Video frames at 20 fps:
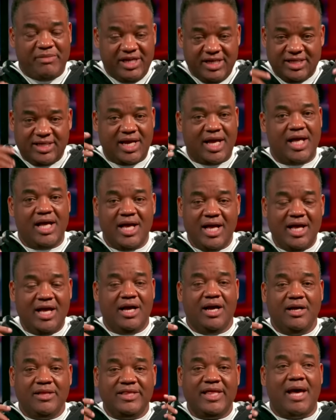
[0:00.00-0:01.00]
mentality,
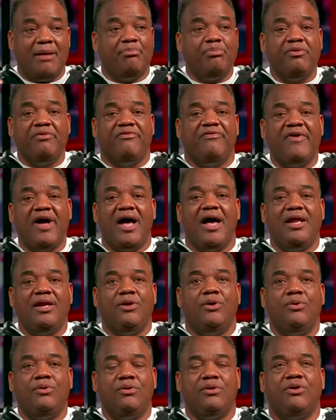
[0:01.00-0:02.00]
that
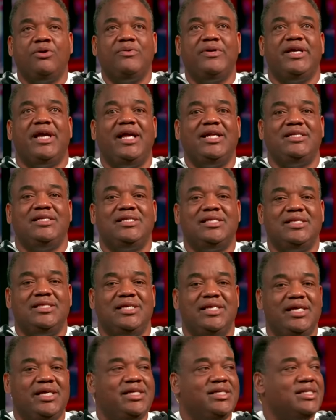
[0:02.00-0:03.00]
bravado creates
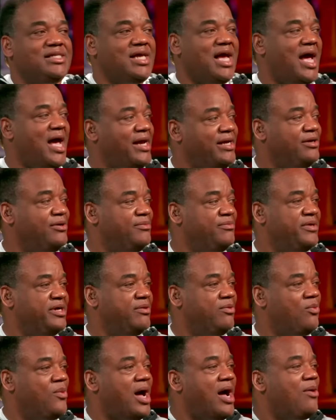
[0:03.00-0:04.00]
the entitlement.
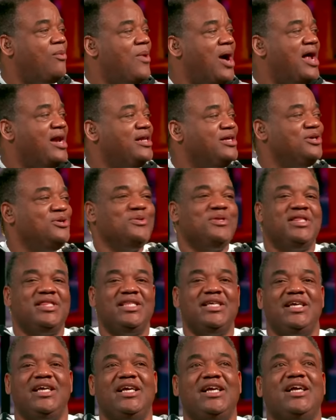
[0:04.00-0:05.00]
Why do you
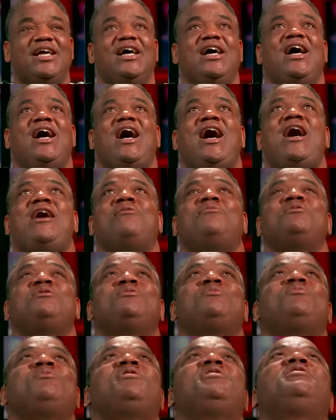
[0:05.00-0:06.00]
think I
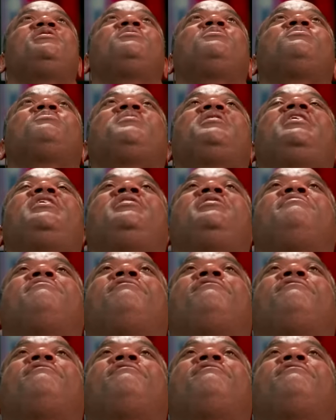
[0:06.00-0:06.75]
was running around at